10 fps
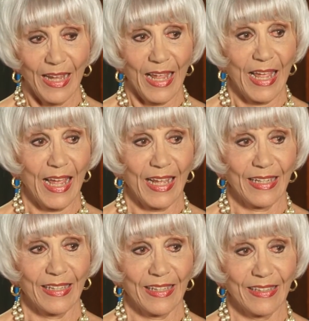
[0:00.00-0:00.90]

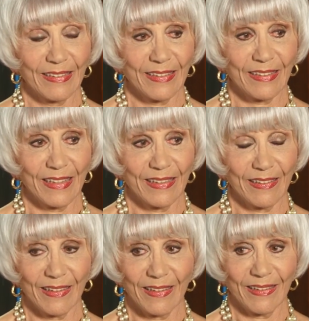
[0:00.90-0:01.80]
and they,
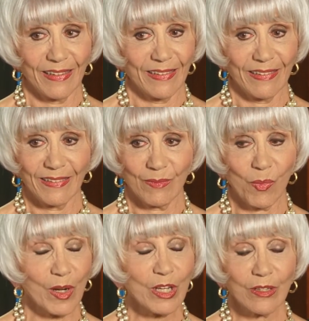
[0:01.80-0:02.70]
he said,
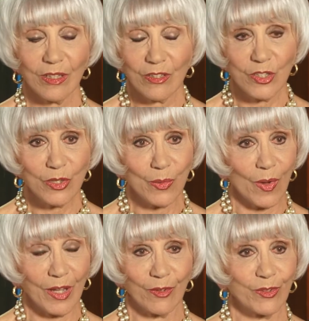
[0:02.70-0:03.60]
what are you going to do?
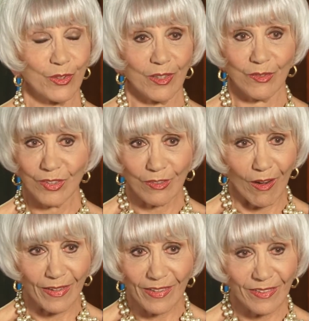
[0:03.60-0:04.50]
Are you going to
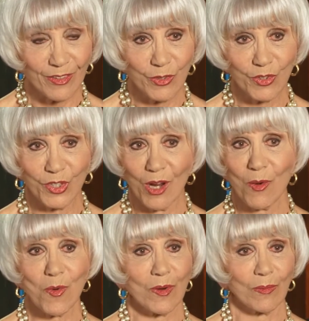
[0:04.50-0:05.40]
start this new
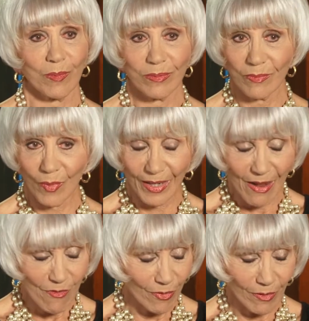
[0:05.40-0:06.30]
show or
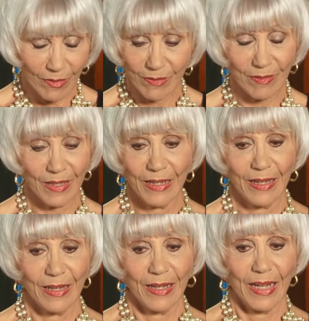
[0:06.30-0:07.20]
whatever? And,
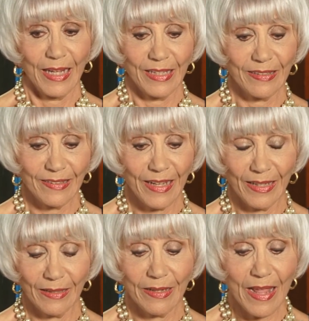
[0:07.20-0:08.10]
and he
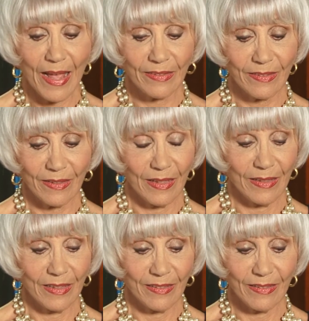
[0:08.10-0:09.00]
said, yes.
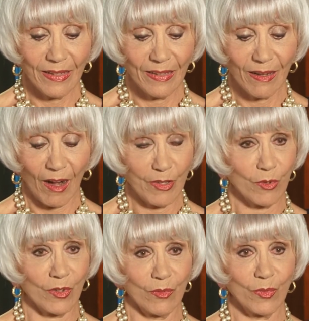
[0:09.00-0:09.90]
And he said, are
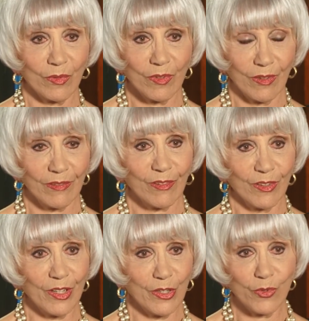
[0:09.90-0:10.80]
you going to,
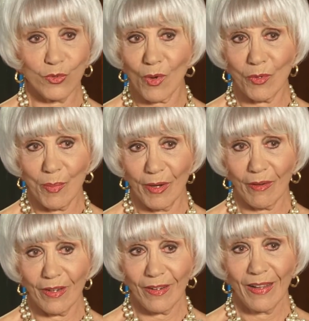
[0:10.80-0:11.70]
going to use Rona
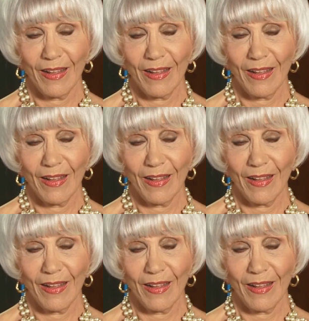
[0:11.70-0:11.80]
Barrett?